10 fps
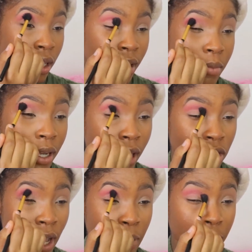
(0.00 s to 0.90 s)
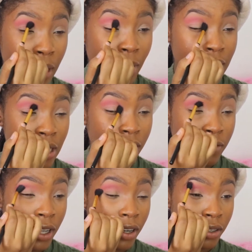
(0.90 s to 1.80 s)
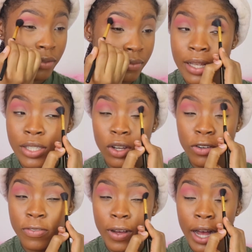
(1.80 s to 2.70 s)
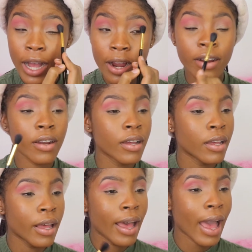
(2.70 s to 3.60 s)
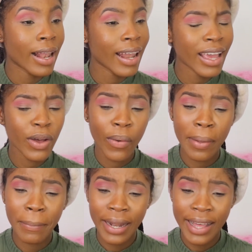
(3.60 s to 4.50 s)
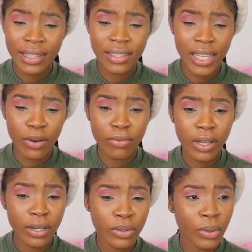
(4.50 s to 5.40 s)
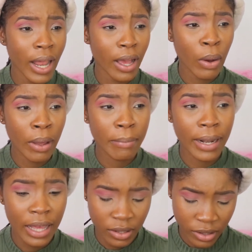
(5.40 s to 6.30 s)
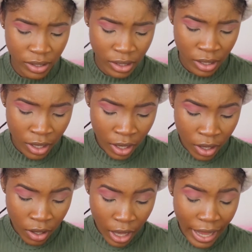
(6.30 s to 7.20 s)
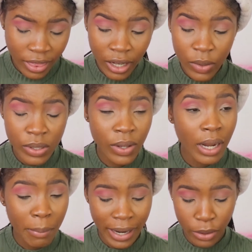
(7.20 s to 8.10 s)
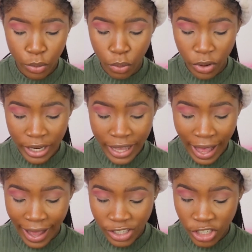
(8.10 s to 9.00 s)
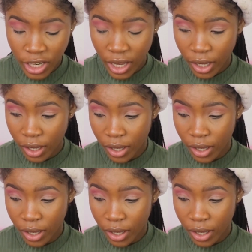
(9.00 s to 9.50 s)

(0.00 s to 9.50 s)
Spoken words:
Let me not try to play myself here. So far, I like how it blends. I really do like how it blends. I thought it was gonna blend really ashy.